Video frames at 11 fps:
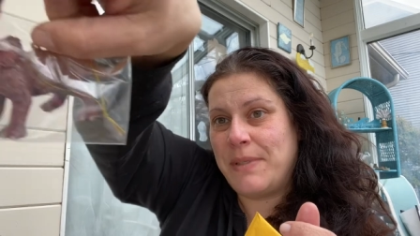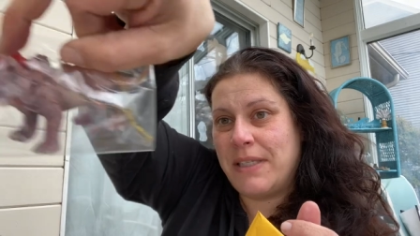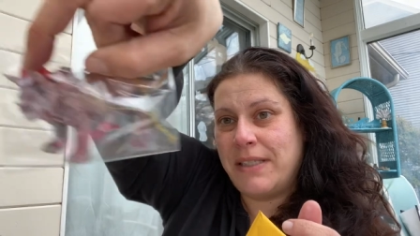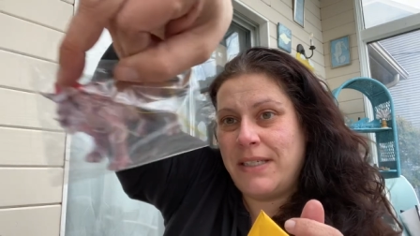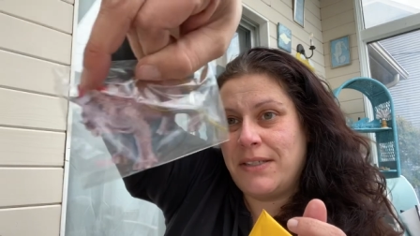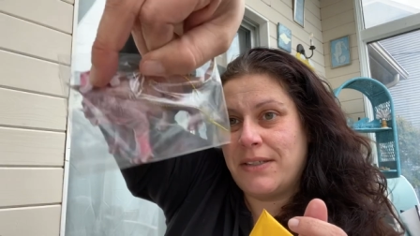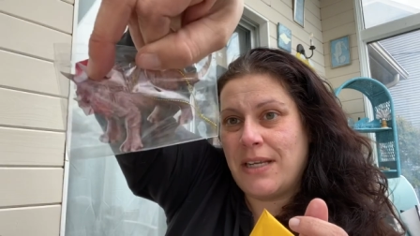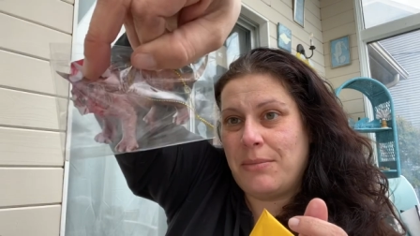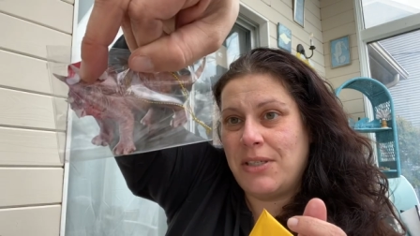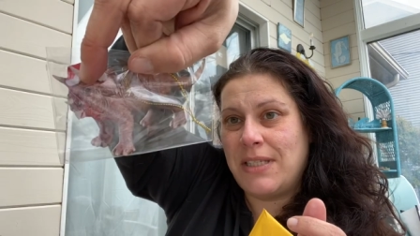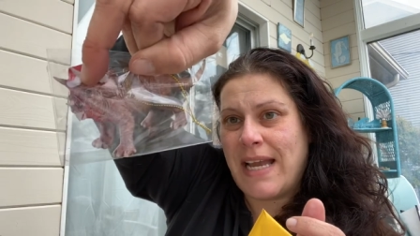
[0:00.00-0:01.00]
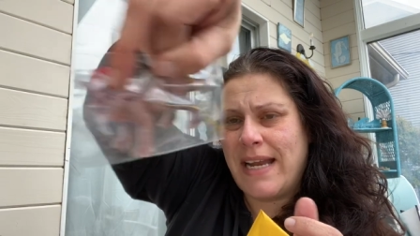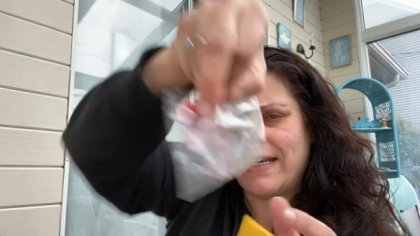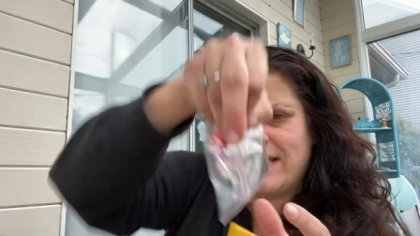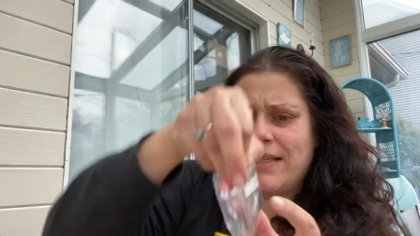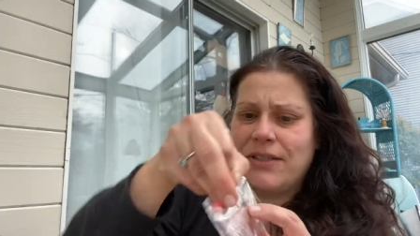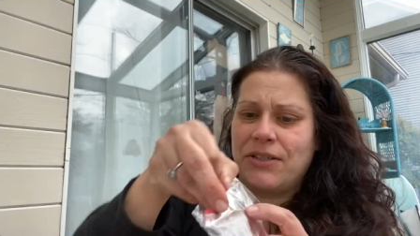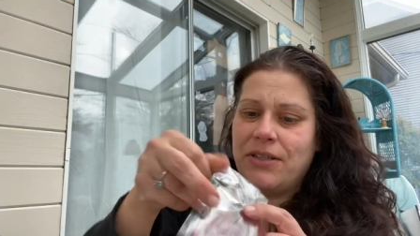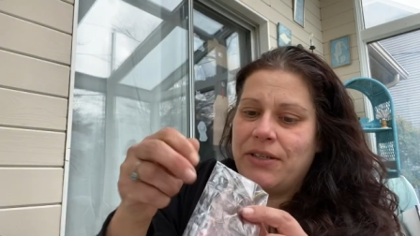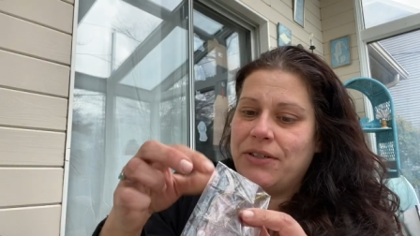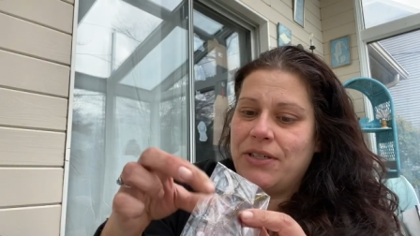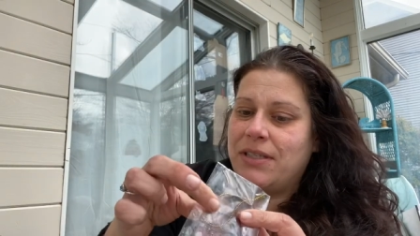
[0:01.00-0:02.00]
At least they're double-sided. They're,
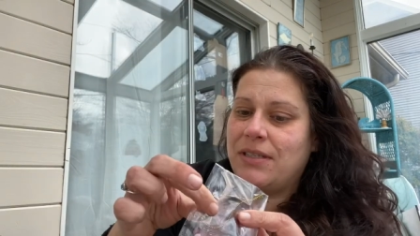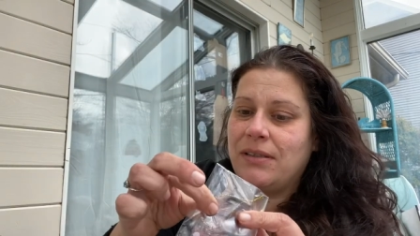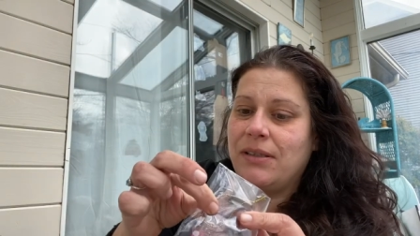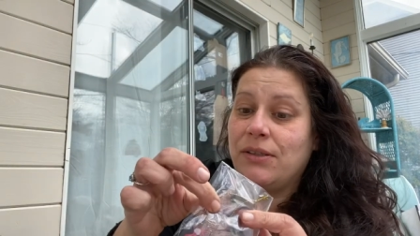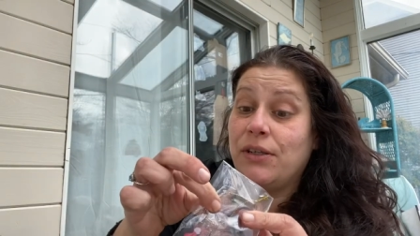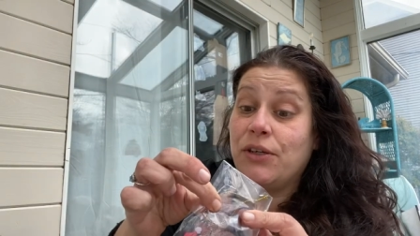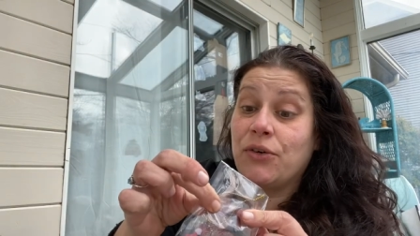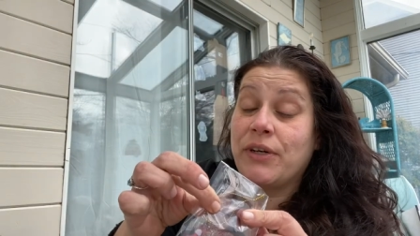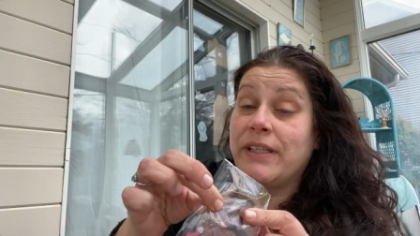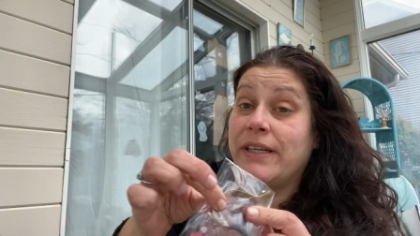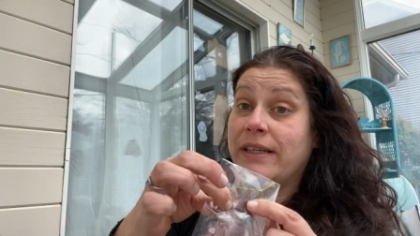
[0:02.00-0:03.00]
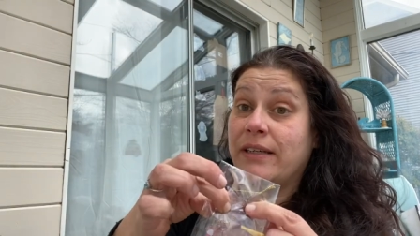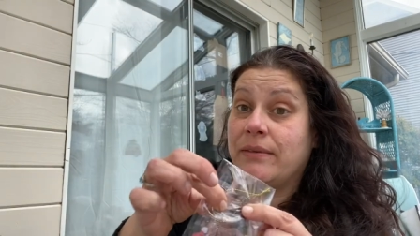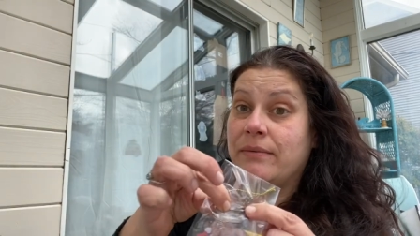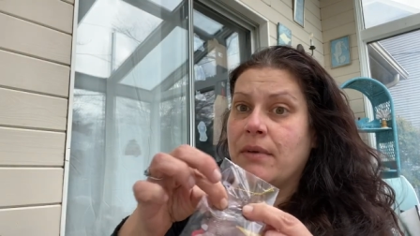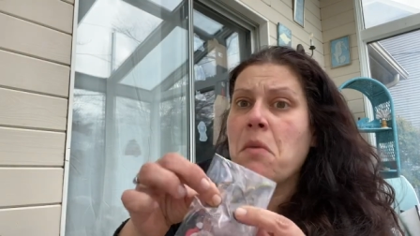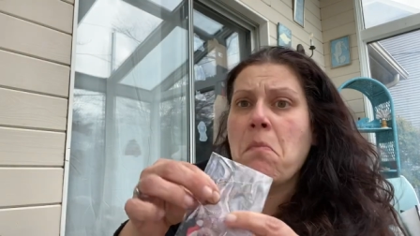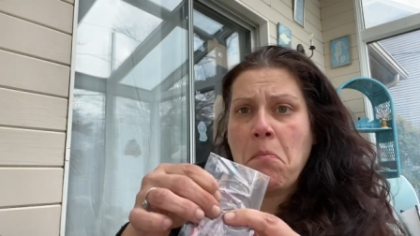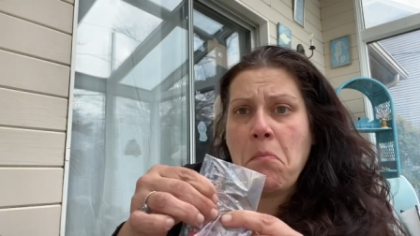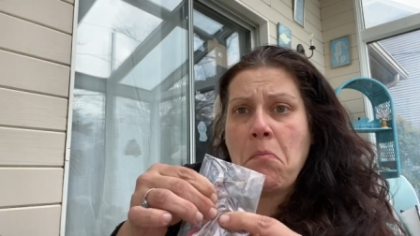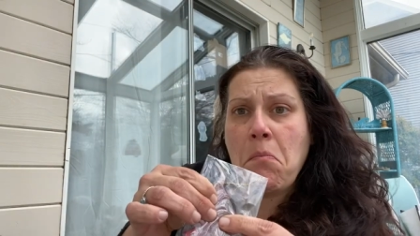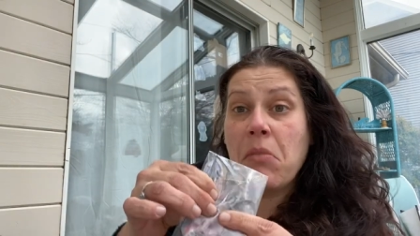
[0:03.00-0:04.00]
they're just little acrylic,
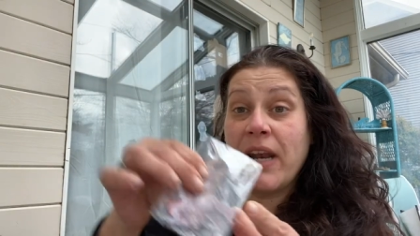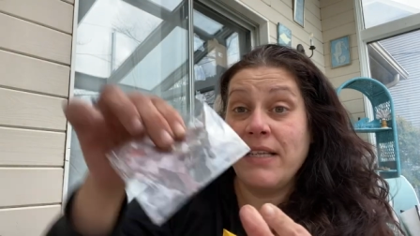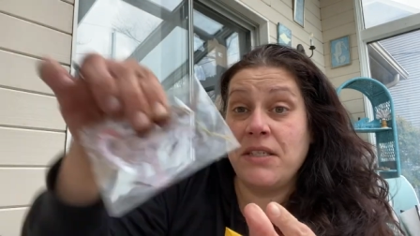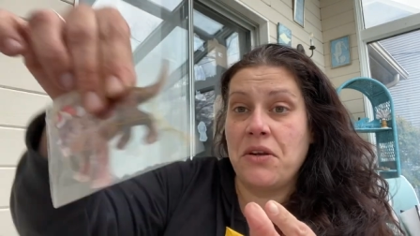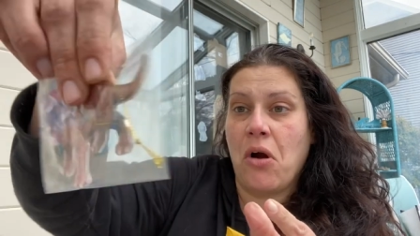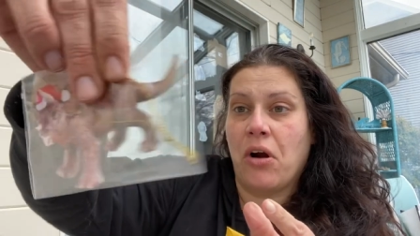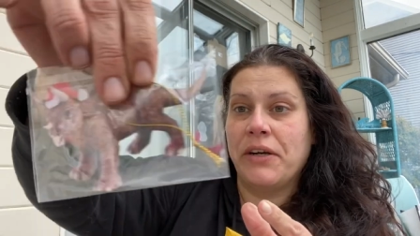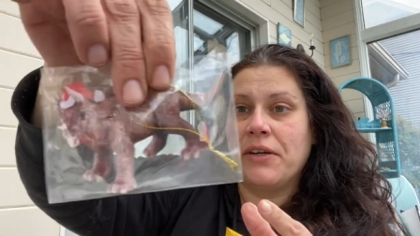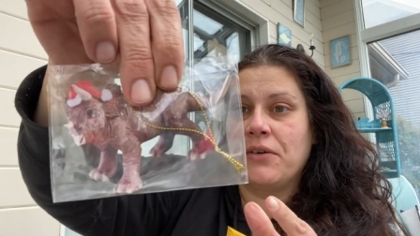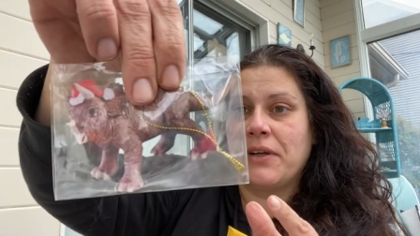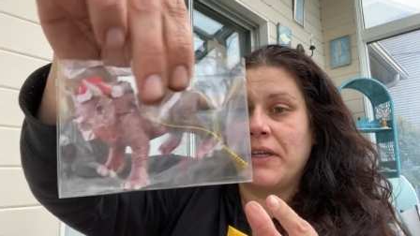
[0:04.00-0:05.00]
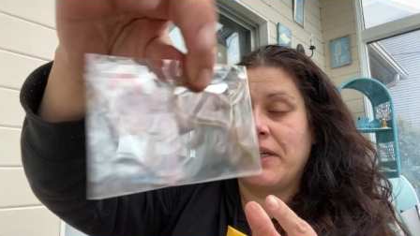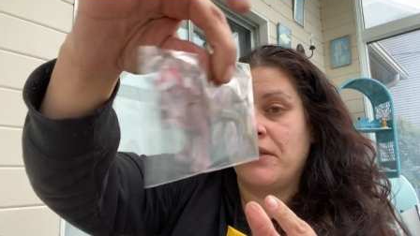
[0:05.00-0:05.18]
nice and hard acrylic